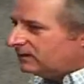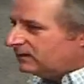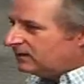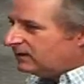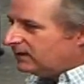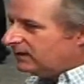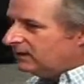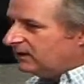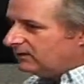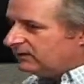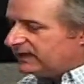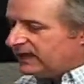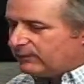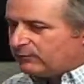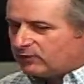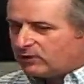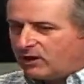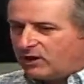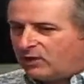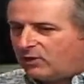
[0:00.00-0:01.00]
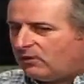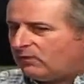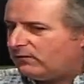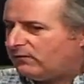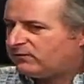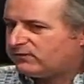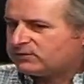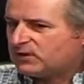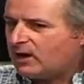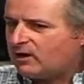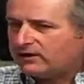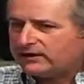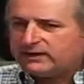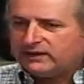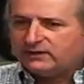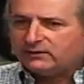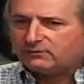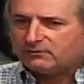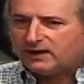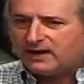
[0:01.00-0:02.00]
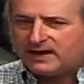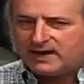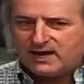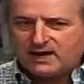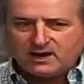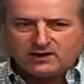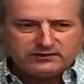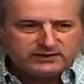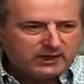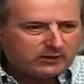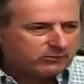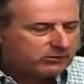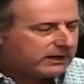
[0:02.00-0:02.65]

You know, they were all frolicking around. They were